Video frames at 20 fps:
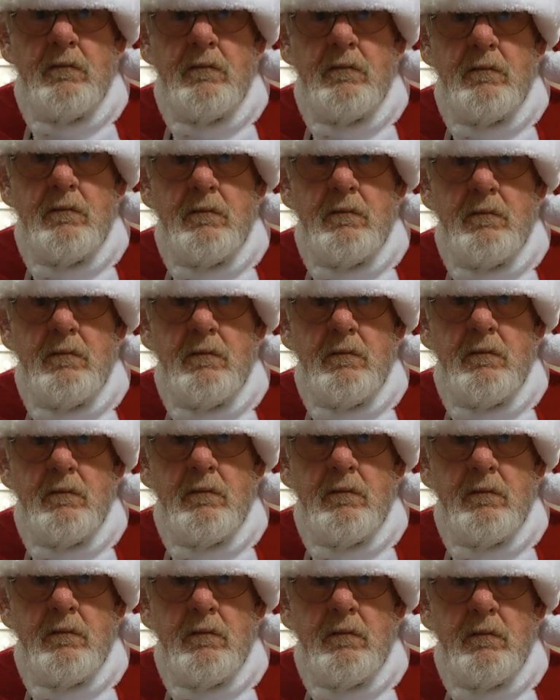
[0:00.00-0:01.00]

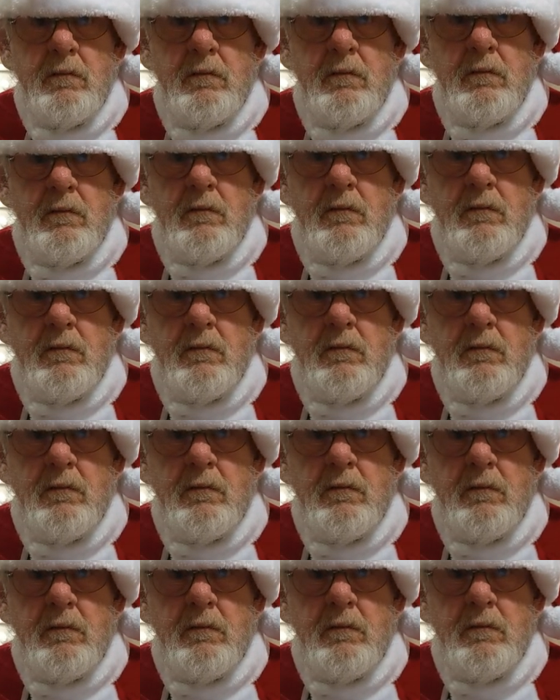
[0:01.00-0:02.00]

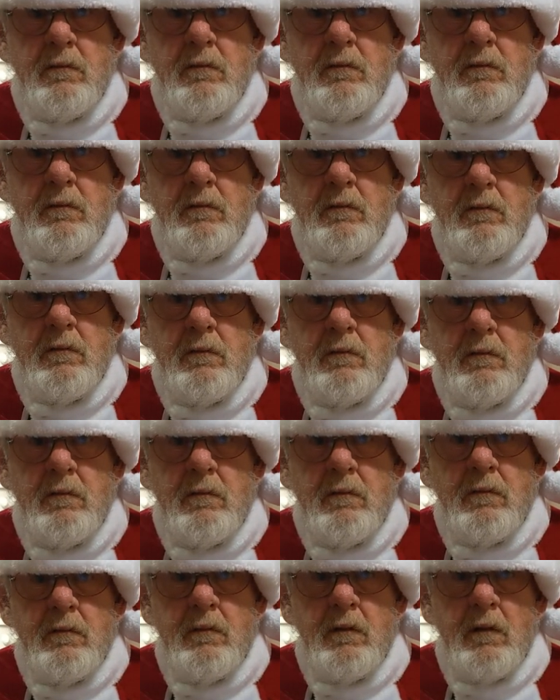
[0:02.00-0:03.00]

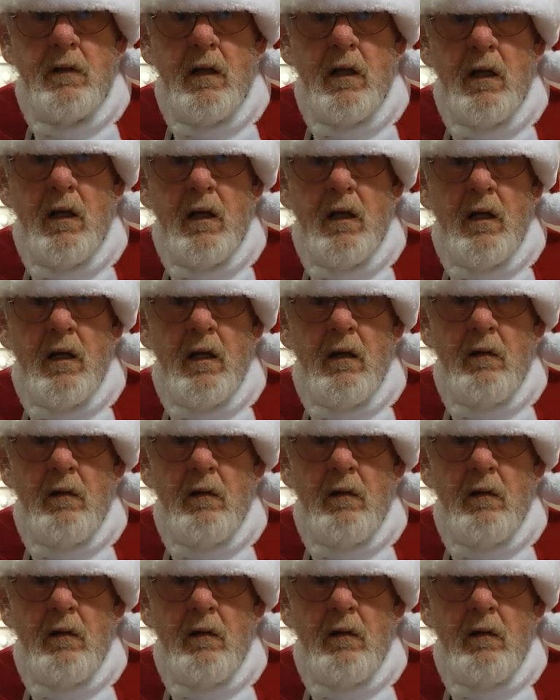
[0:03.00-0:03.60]
(no one is talking)